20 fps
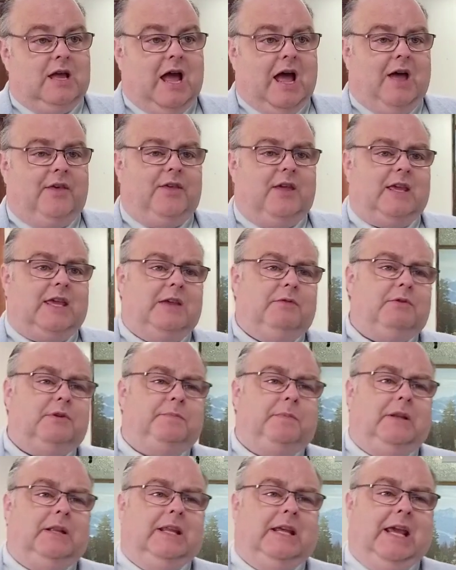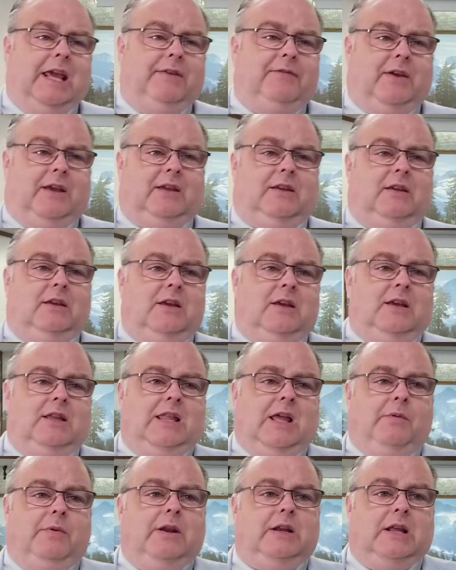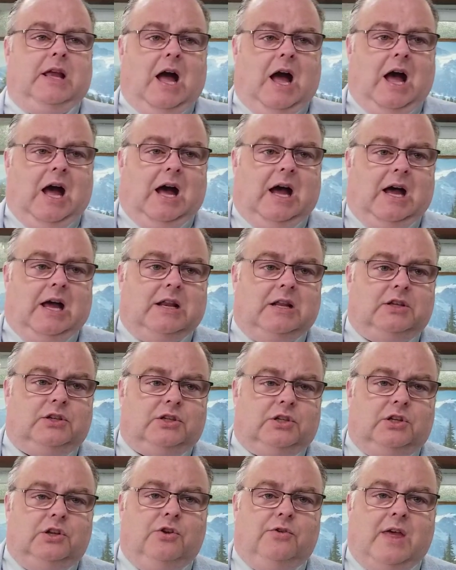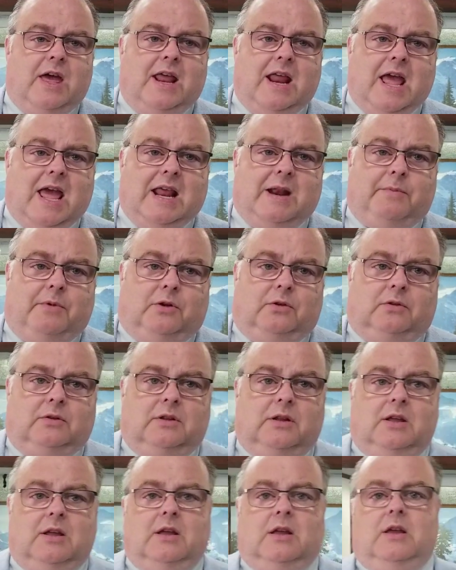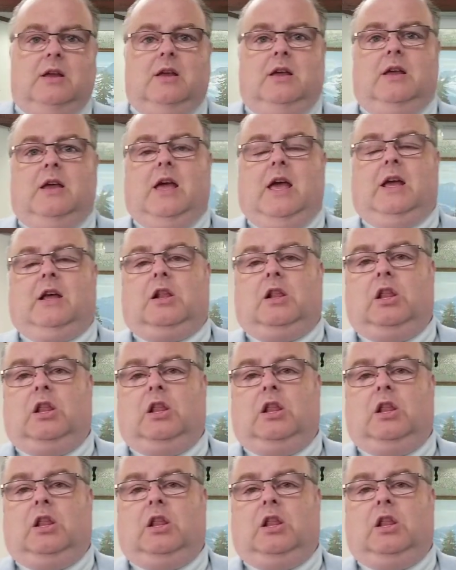I think he was believing that when God slew that animal and